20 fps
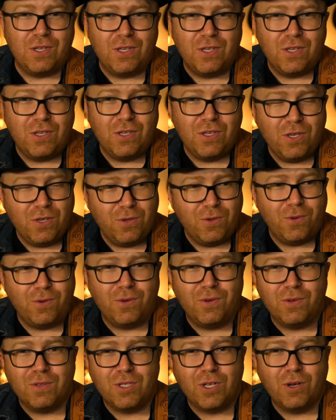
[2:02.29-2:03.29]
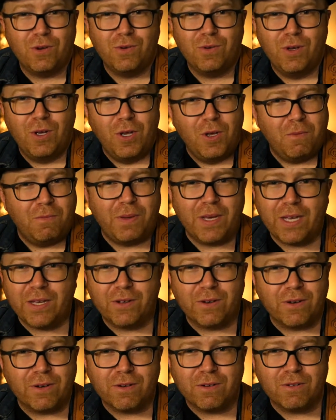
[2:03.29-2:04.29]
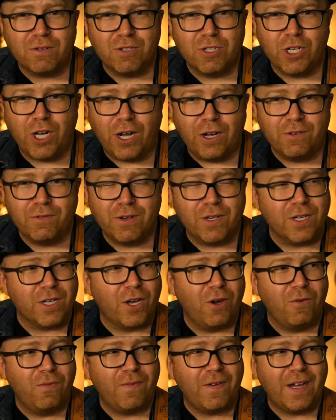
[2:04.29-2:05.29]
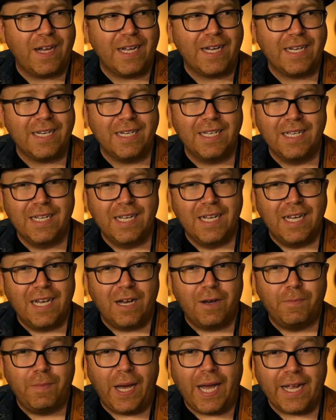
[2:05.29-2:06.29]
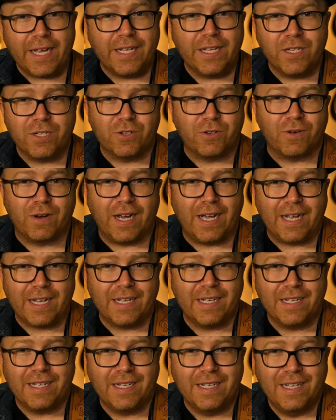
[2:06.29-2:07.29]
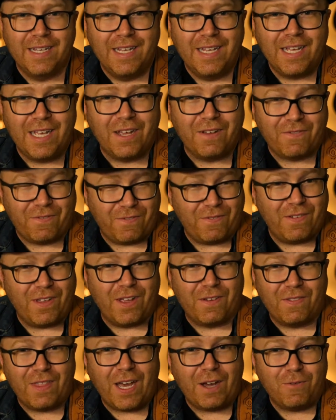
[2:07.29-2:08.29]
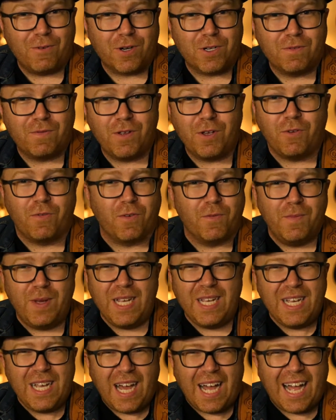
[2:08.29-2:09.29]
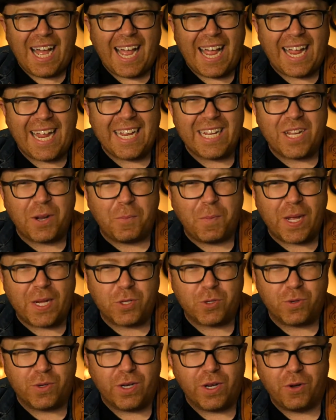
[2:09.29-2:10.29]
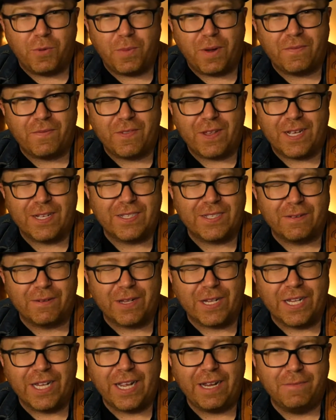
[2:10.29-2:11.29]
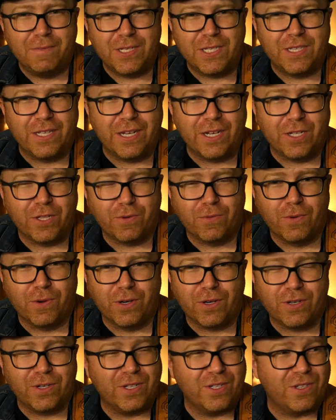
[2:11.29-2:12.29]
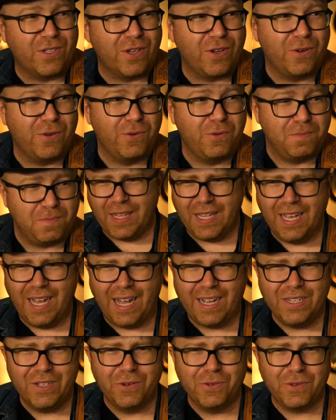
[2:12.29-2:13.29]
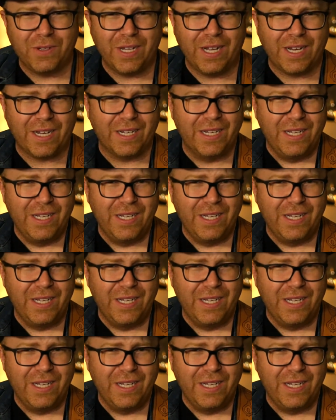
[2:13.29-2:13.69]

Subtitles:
you. So pick your genre, go find a backing track if that works for you. For me, I hate the metronome. I think it's the lamest thing in the world, and so I don't like